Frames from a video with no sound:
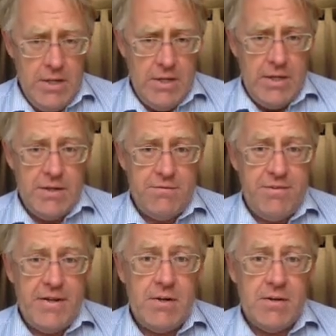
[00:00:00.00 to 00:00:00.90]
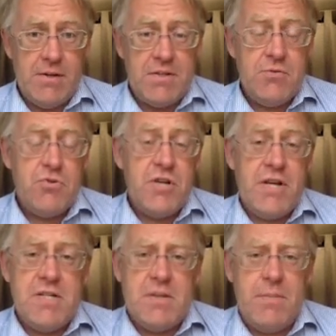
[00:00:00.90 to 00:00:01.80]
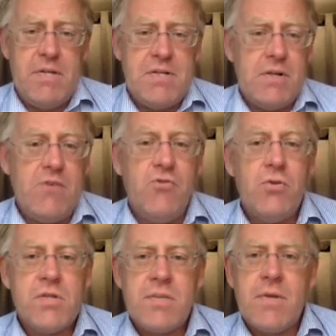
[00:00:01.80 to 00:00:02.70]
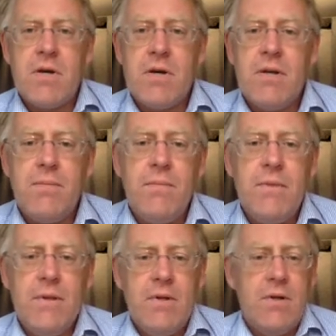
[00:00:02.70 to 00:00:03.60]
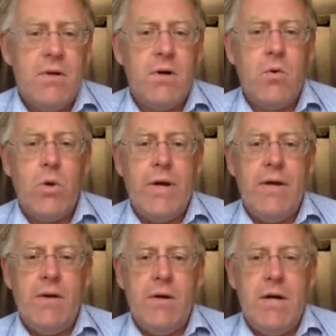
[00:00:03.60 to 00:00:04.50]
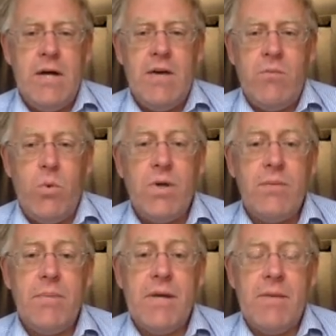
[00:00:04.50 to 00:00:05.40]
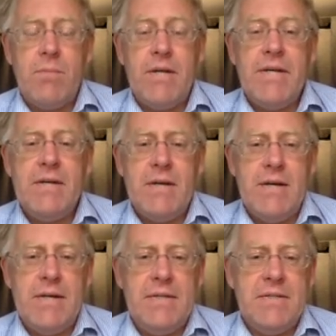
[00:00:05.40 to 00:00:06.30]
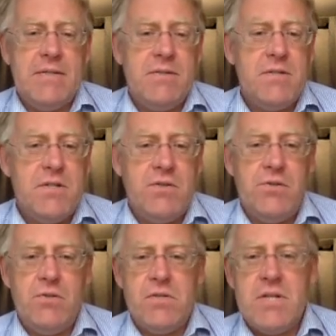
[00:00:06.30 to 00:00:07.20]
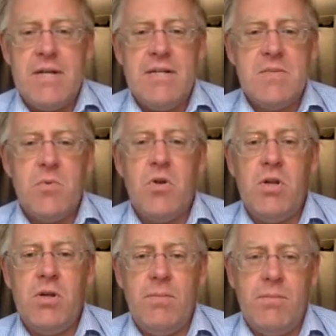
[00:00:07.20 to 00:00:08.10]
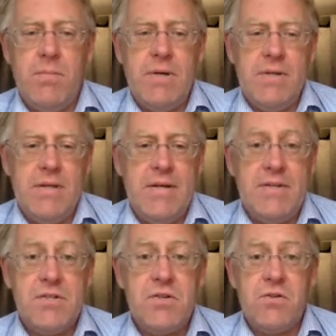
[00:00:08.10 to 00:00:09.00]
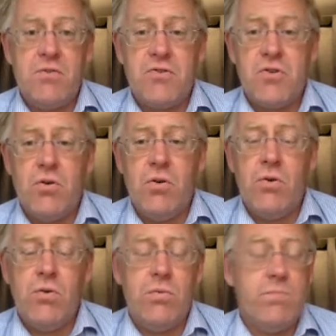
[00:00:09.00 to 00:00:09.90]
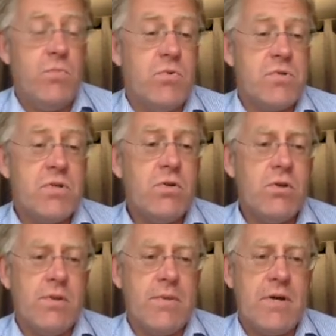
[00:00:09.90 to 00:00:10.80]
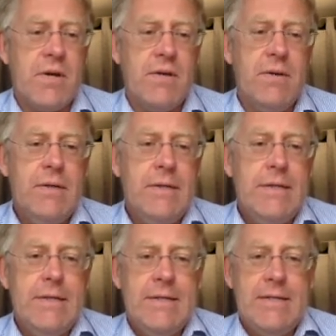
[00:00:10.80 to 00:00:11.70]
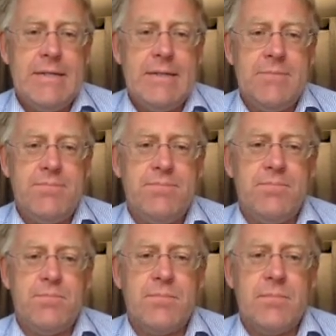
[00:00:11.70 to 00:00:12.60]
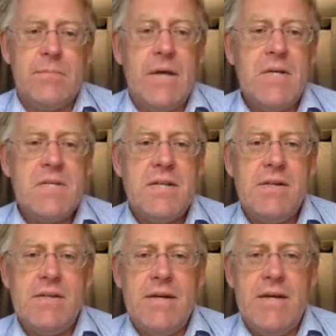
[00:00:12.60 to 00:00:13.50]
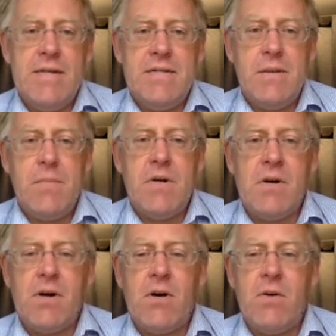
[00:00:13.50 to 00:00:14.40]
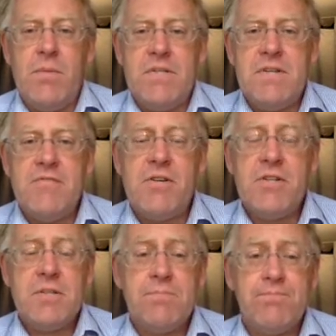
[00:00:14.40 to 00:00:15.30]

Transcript: In Finland, there are two chains that basically rules the market. Norway have one big player and two slightly smaller, but they in turn control almost all of the market. Um, Iceland and Denmark are a bit different.